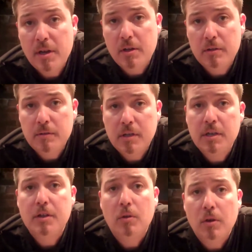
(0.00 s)
oil,
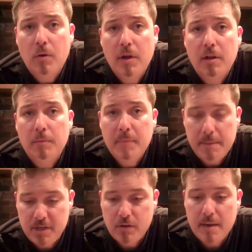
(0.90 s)
canola oil,
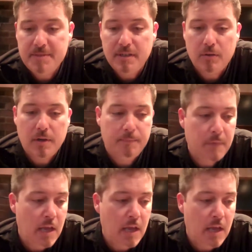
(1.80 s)
maybe grapeseed oil.